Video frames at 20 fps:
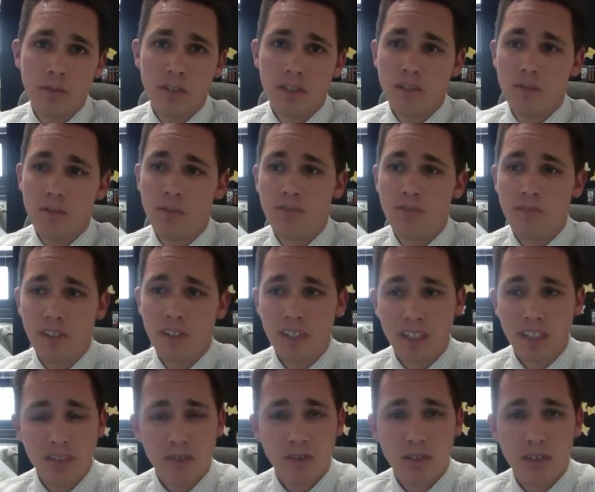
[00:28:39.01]
It's a big
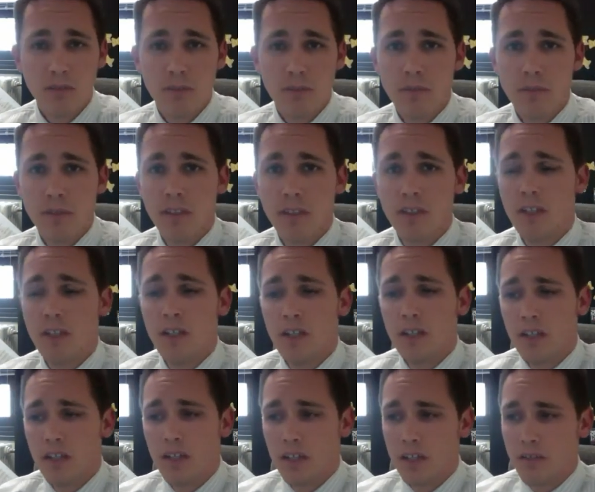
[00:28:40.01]
financial commitment.
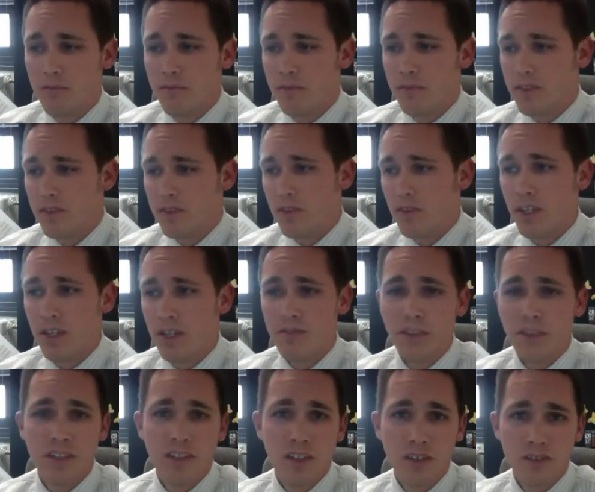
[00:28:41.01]
Um, there's a lot of
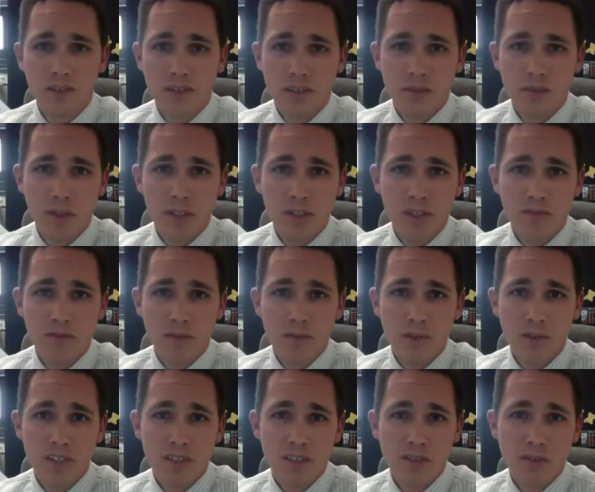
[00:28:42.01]
unknowns, especially if you went
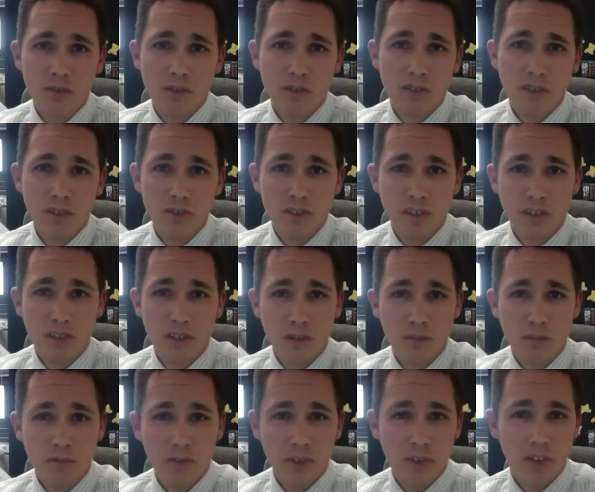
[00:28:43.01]
to school close to home
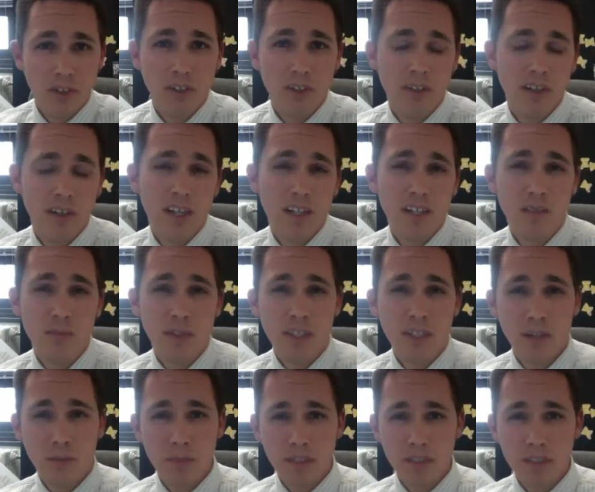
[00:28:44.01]
for your undergrad. You might
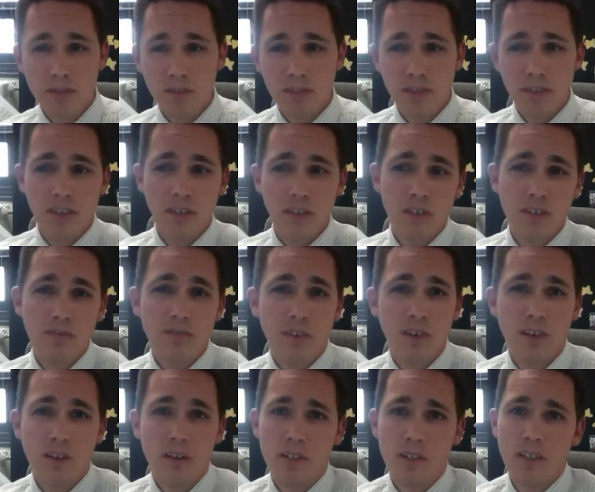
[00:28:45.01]
not be used to going far
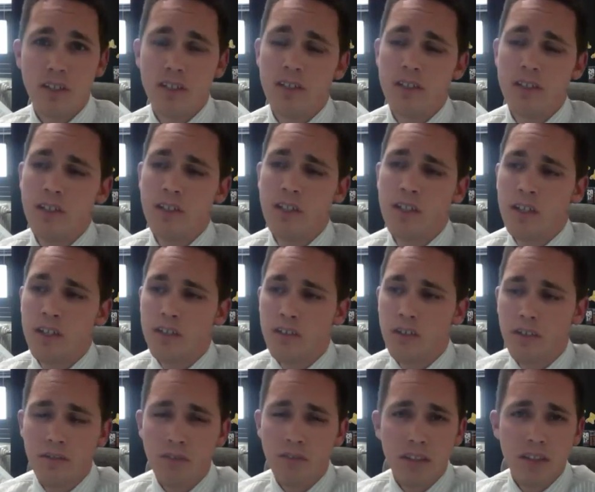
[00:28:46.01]
away. So you
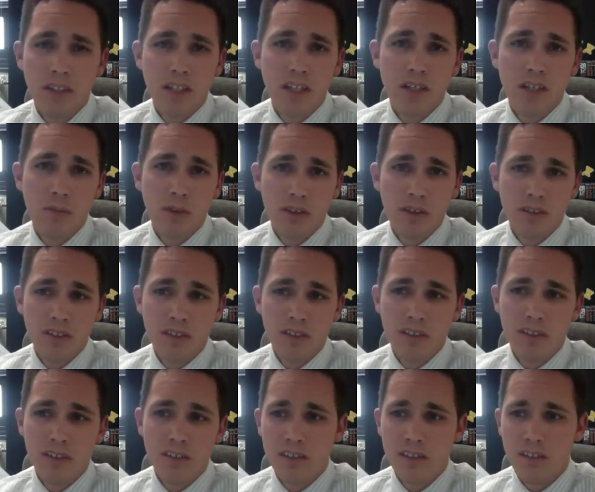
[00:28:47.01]
have to think about the
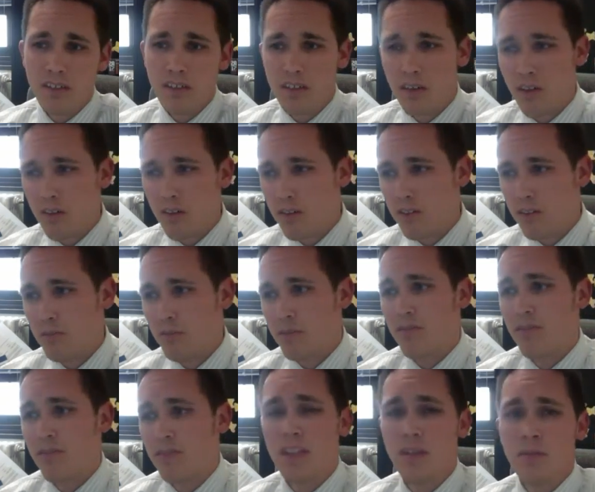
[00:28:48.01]
distance to home. You
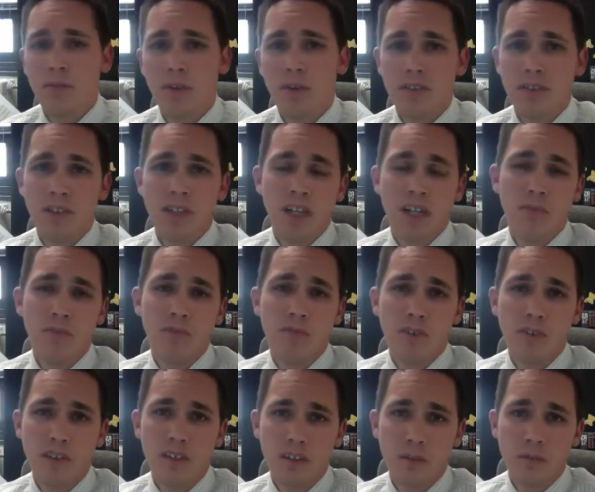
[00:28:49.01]
have to think about your
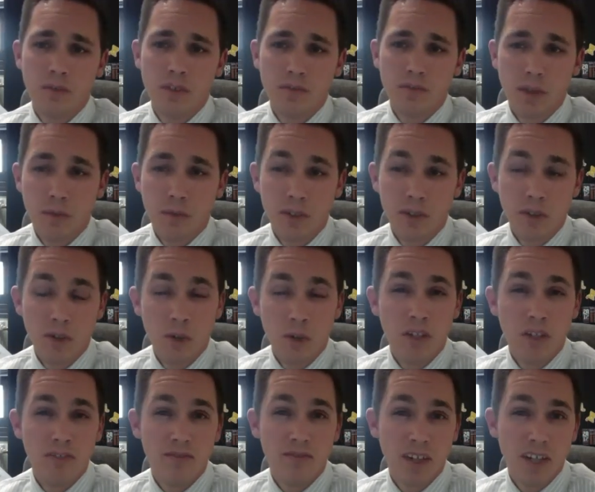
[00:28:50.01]
comfort in terms of maybe an
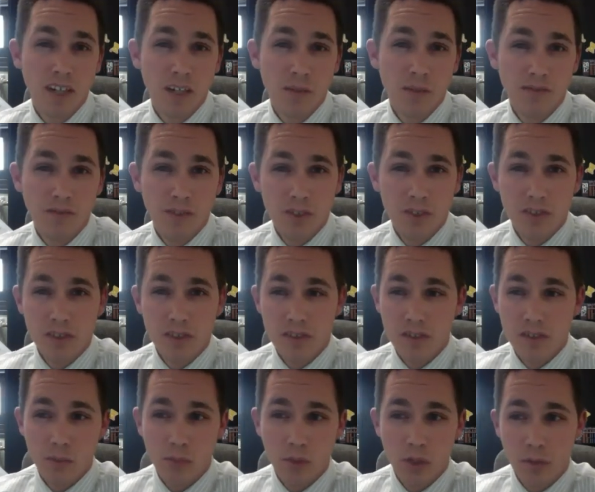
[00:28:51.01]
urban environment versus a
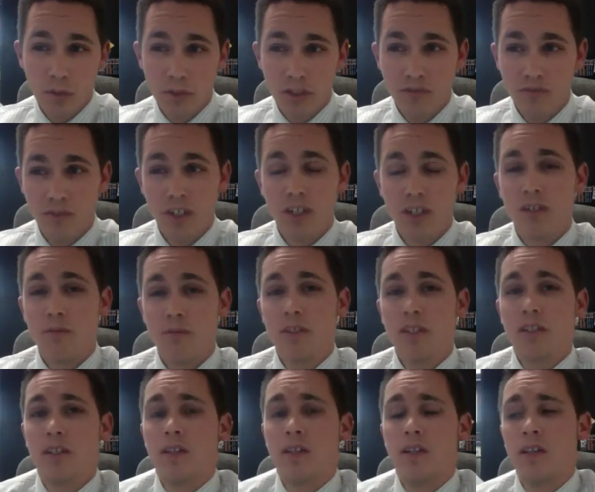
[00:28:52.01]
suburban
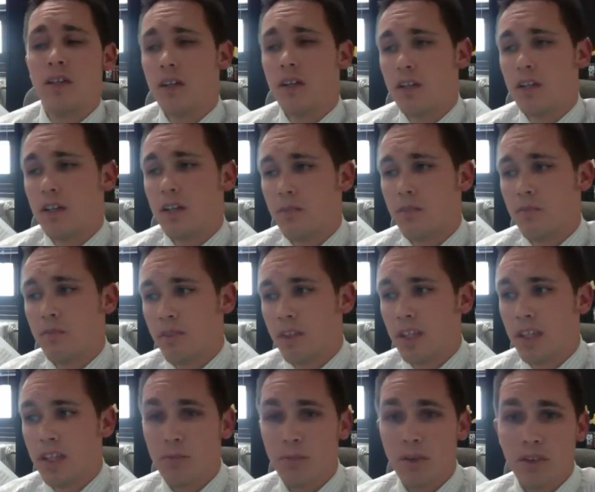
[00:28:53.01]
environment. Um,
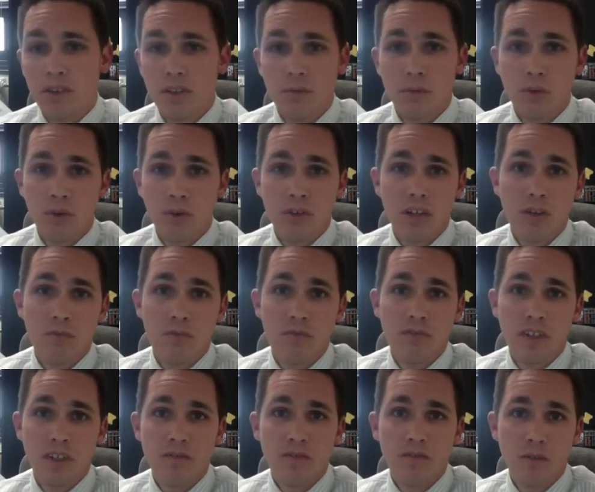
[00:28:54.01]
think about the program
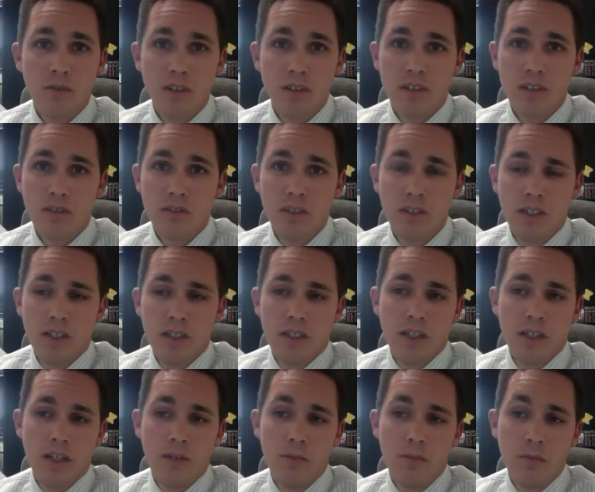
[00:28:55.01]
fit for you.
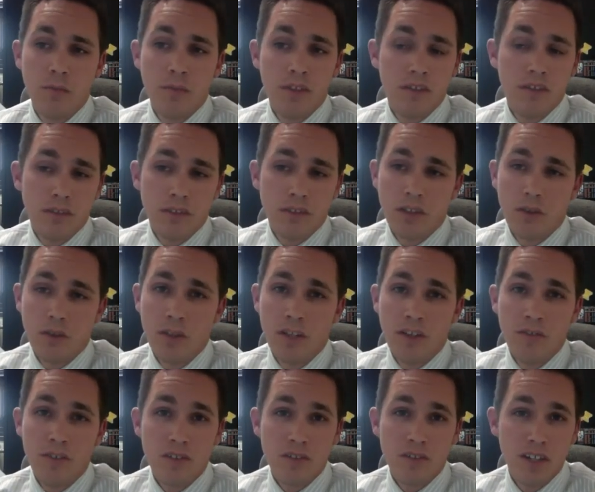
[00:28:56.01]
Uh, maybe, you know, we
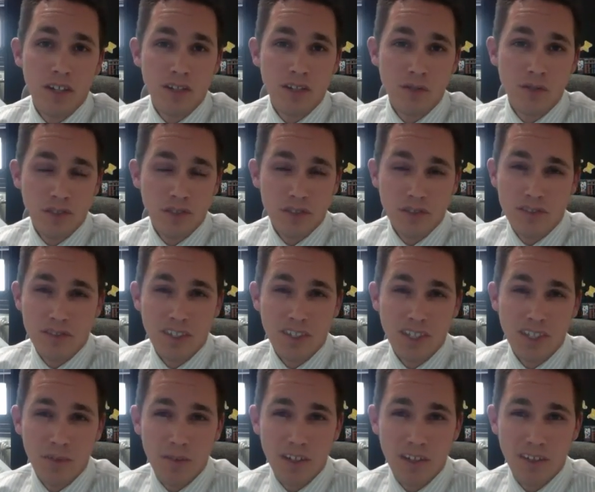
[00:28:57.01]
have a lot of school students that
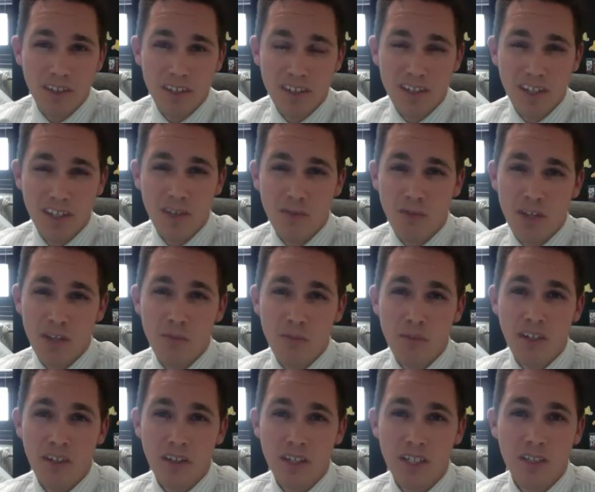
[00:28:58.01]
come in here. They say they want to
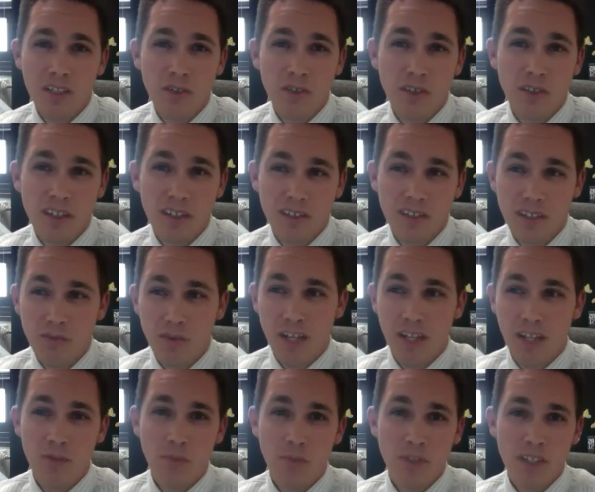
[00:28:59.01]
be in a lecture hall. They'd
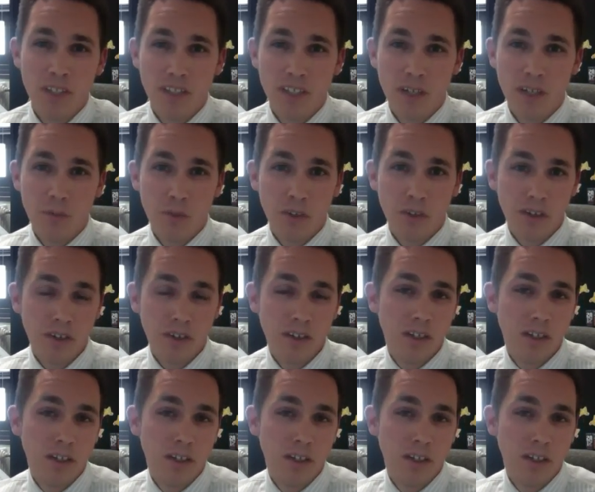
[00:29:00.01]
rather be a number.